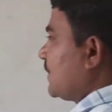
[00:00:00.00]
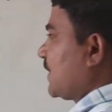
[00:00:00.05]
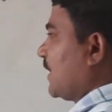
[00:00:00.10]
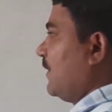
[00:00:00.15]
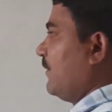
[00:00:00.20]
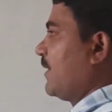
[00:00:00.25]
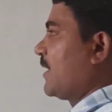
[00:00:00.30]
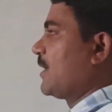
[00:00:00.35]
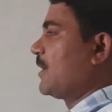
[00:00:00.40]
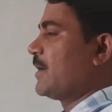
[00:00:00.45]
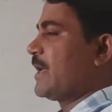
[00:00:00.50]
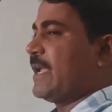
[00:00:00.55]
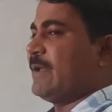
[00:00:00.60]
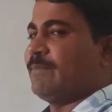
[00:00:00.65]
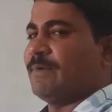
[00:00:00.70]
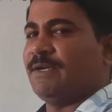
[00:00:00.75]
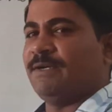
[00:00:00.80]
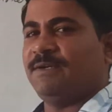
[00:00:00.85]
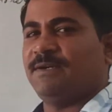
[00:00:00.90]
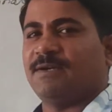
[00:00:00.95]
silver or
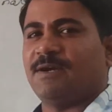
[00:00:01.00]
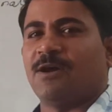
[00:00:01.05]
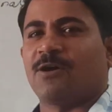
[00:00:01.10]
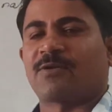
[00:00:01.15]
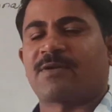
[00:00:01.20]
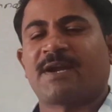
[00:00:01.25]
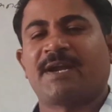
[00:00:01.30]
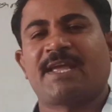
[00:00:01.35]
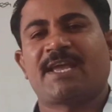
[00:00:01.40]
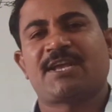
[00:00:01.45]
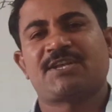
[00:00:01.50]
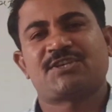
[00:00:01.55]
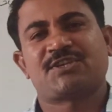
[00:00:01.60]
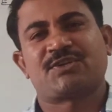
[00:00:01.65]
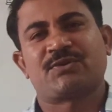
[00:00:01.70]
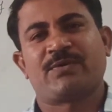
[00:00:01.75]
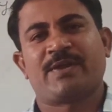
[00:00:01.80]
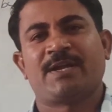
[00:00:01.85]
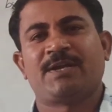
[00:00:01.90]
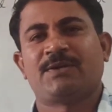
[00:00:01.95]
diamond, or can take
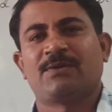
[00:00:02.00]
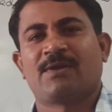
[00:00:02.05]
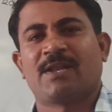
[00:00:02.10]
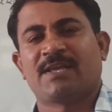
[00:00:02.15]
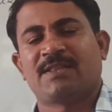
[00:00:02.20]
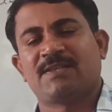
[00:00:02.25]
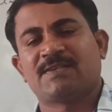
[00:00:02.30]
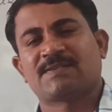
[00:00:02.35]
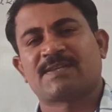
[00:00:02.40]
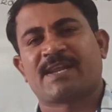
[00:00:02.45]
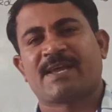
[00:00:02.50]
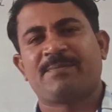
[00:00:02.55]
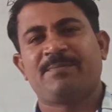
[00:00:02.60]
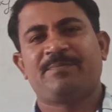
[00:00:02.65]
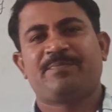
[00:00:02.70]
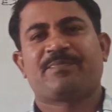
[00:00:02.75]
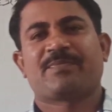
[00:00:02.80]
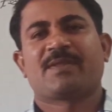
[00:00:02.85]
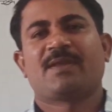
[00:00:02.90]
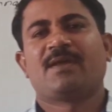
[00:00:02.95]
H2N2 like this slab.
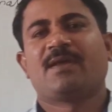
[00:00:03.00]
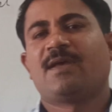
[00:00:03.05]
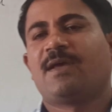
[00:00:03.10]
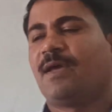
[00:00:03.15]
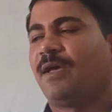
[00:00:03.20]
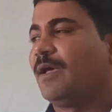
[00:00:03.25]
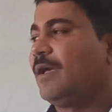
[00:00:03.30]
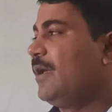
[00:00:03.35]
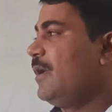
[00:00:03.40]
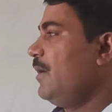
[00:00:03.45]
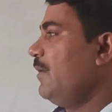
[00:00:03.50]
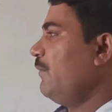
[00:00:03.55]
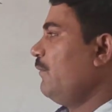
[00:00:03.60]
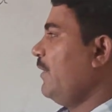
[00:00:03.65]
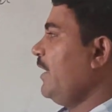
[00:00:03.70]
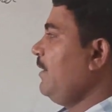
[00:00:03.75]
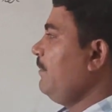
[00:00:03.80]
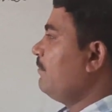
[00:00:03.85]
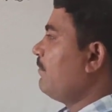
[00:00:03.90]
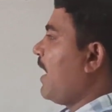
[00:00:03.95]

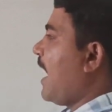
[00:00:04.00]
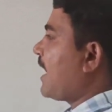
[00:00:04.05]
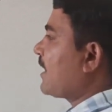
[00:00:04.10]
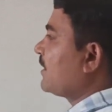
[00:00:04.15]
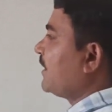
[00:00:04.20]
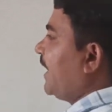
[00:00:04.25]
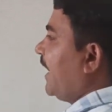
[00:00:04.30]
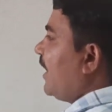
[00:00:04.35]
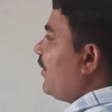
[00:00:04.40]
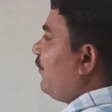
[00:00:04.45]
When magnetic